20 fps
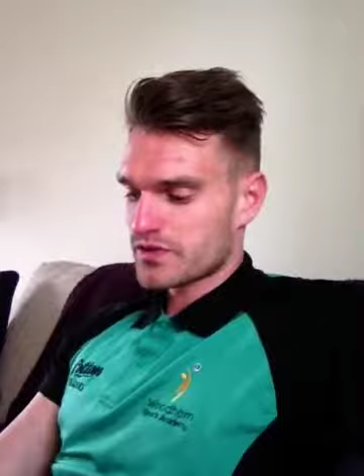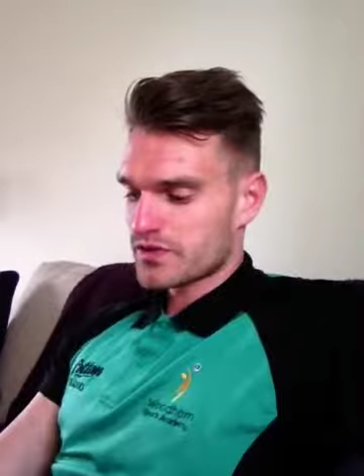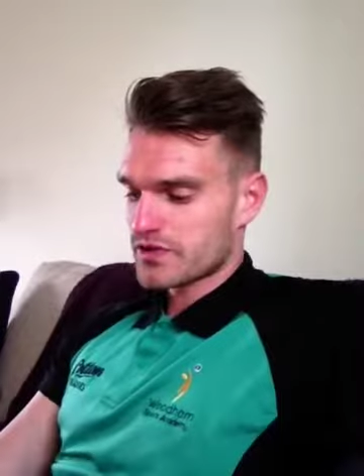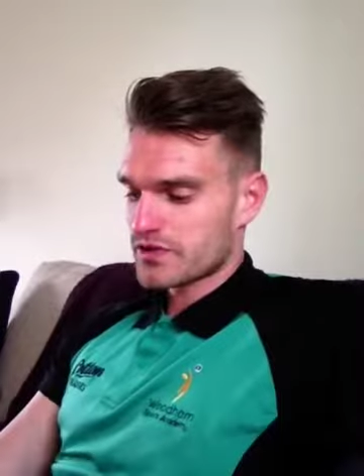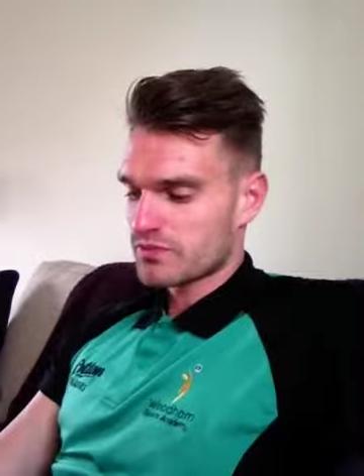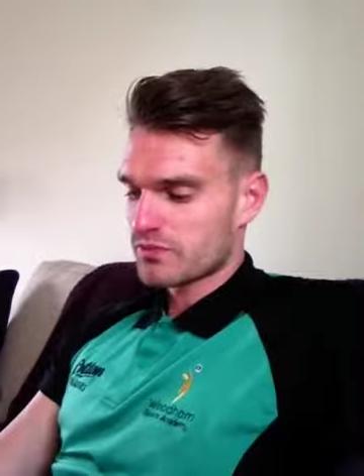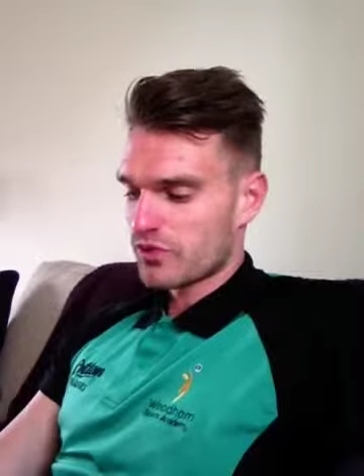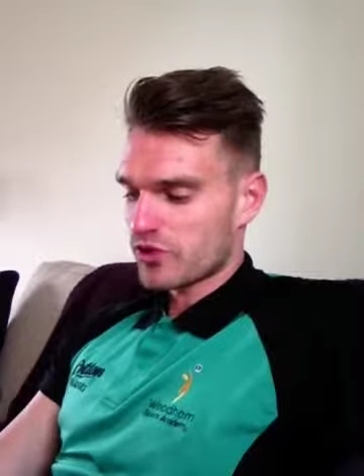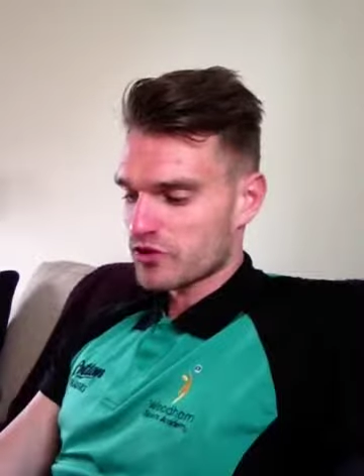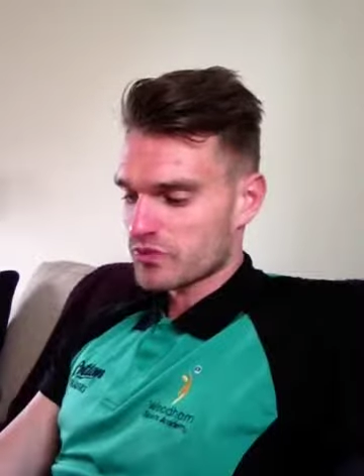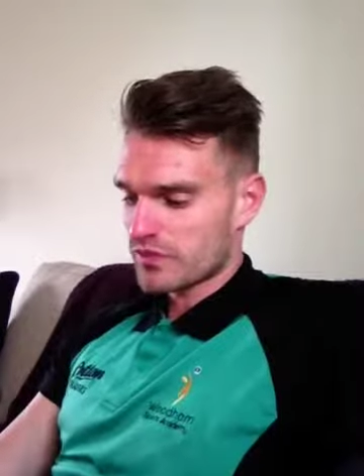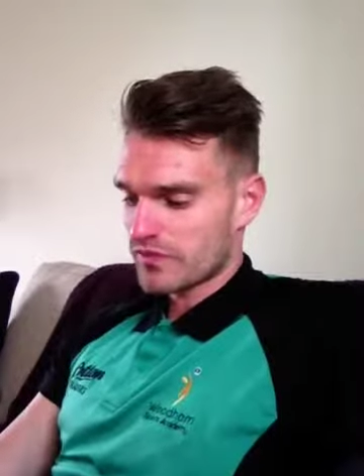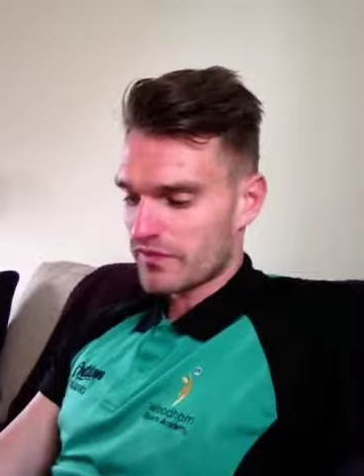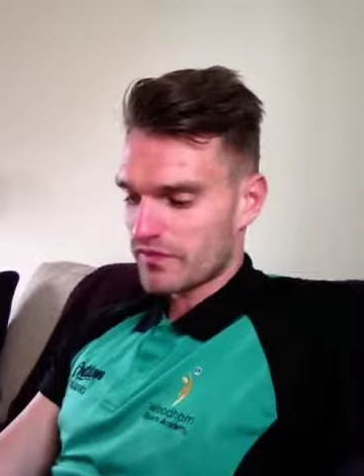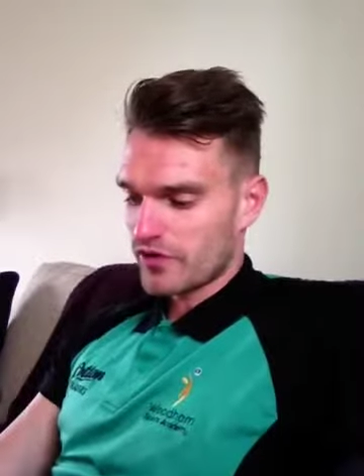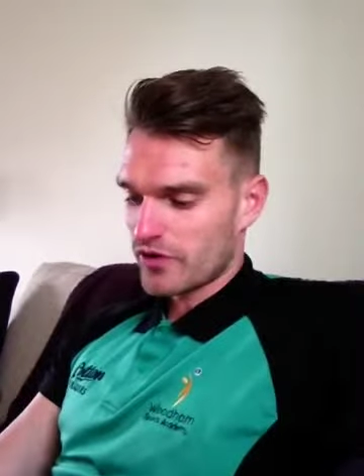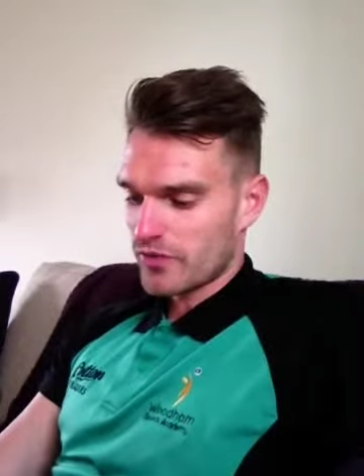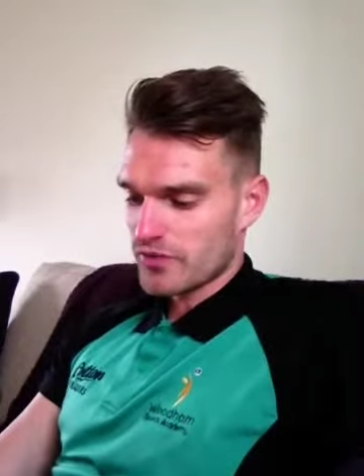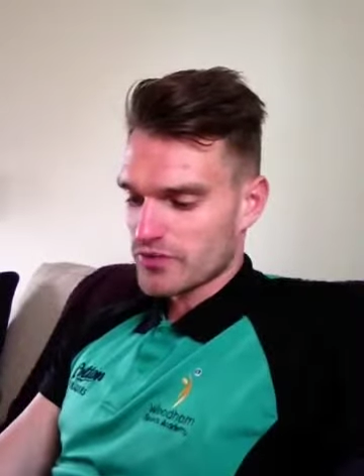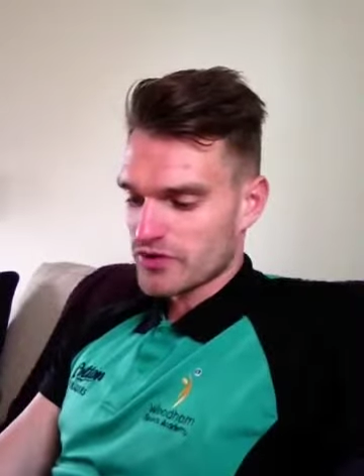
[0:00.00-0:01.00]
sports
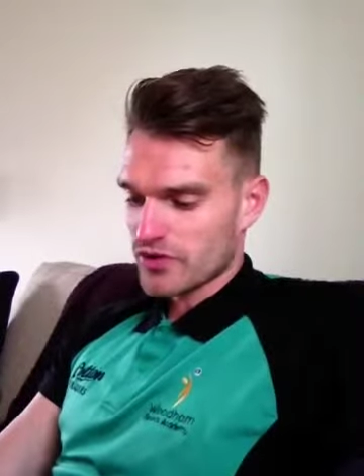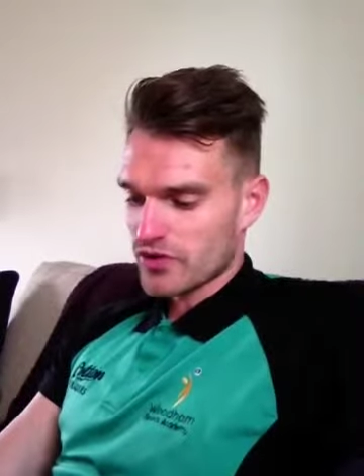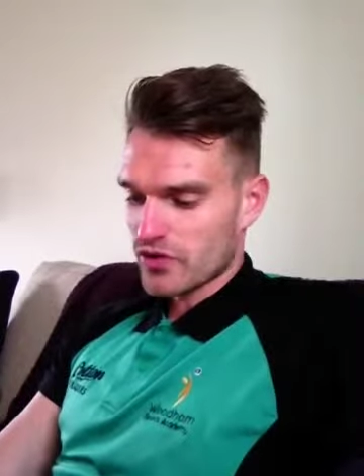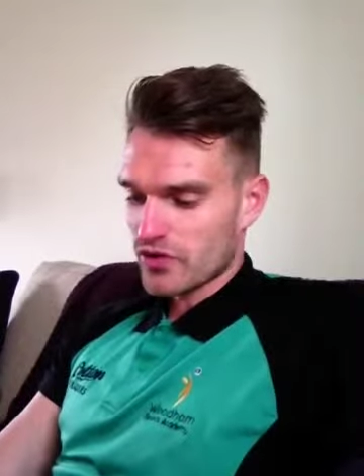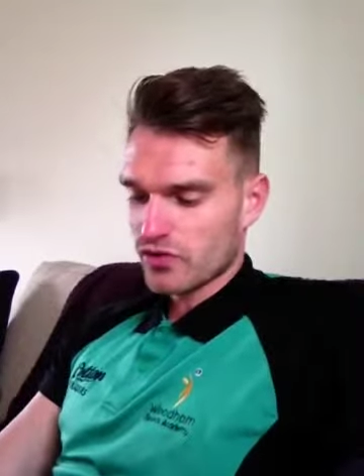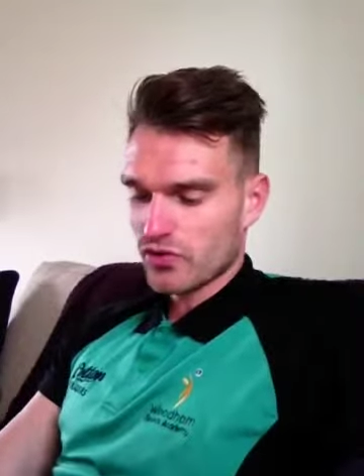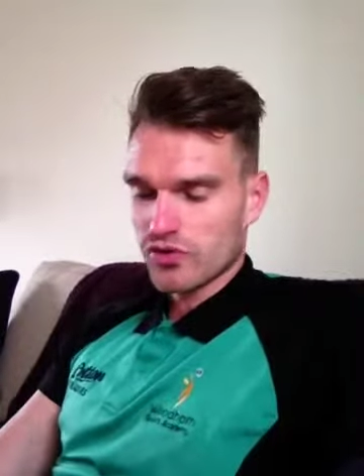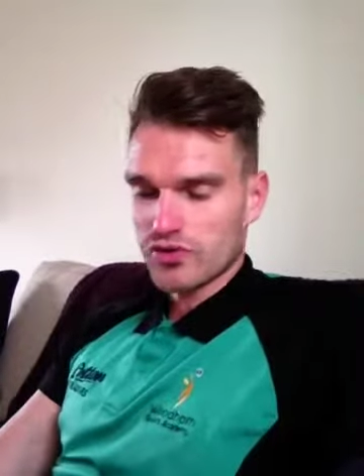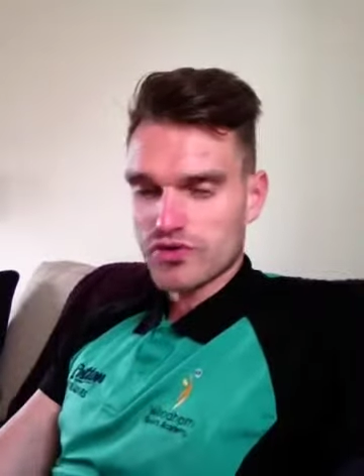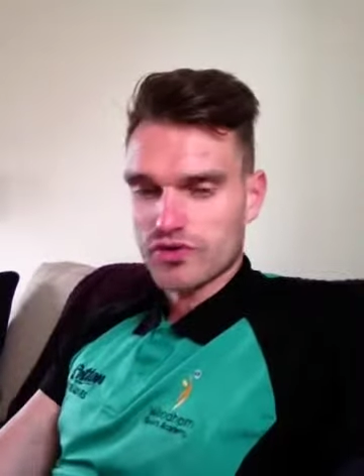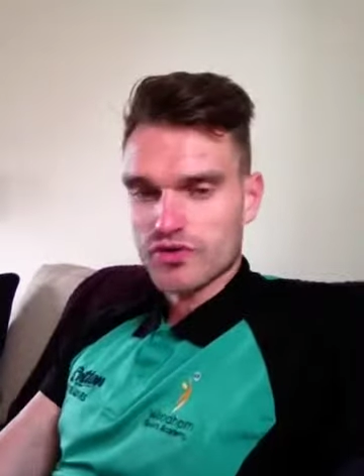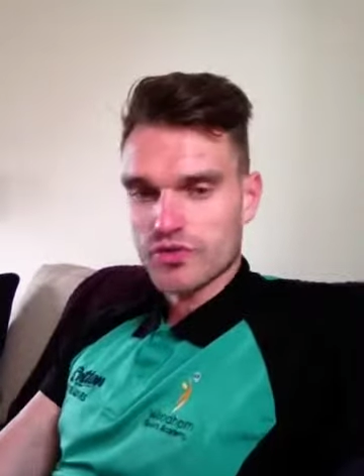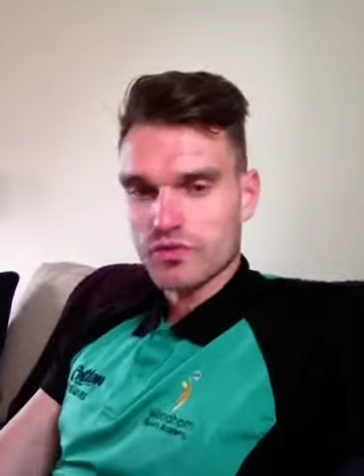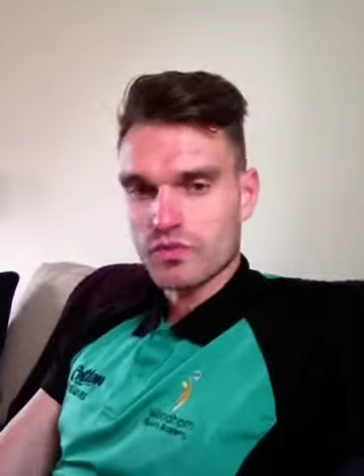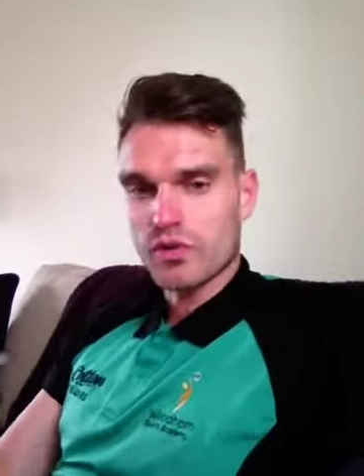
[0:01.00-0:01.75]
performers and coaches.